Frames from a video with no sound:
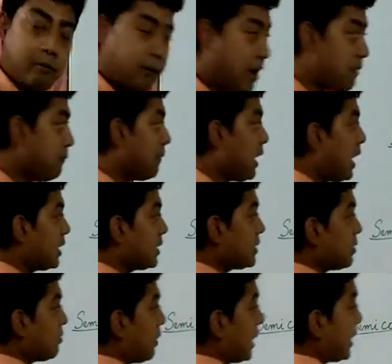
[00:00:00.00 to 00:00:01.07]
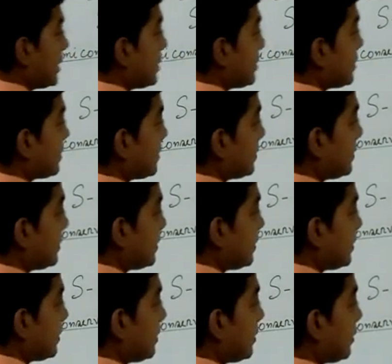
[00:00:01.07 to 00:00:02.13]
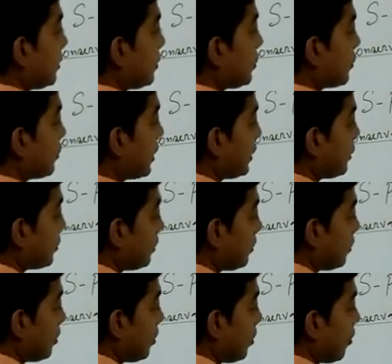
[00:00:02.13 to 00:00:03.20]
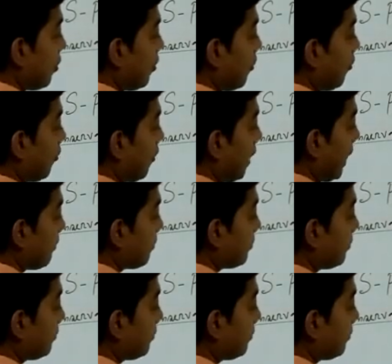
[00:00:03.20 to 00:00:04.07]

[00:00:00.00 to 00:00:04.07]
form. Another one is 3 to 5.